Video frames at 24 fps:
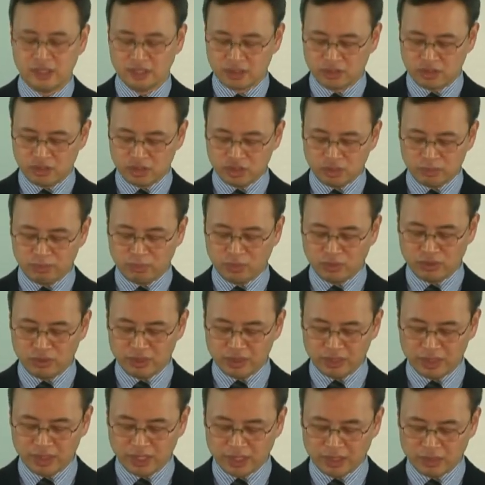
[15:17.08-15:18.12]
They
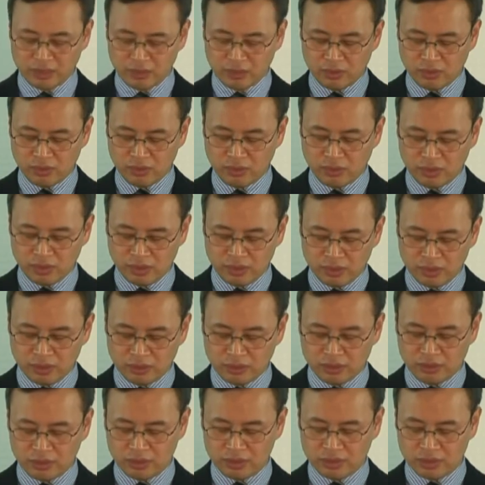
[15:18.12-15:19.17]
claimed
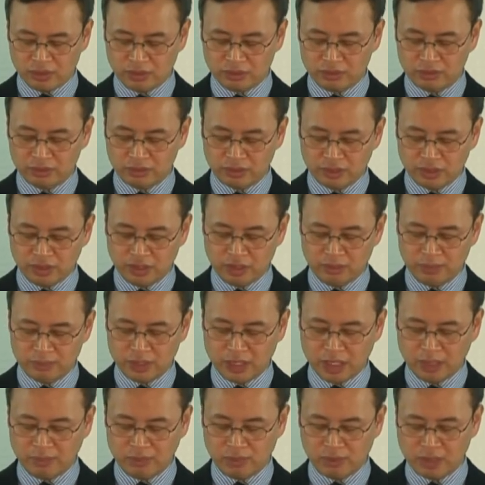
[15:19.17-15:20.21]
that people
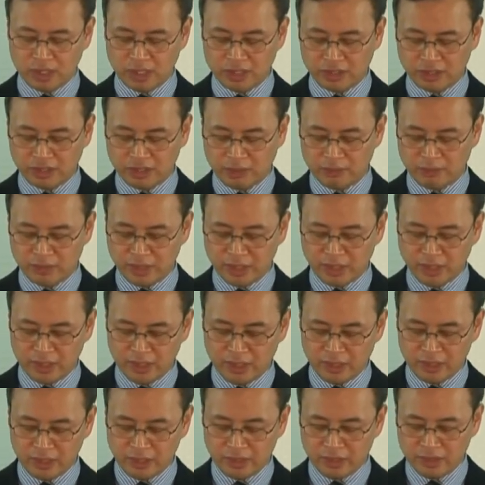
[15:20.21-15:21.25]
in their
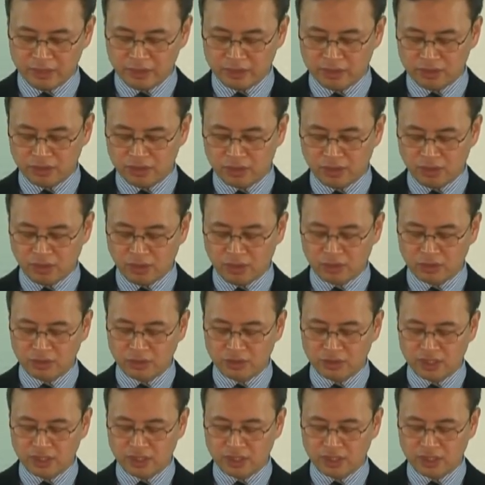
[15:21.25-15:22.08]
bodies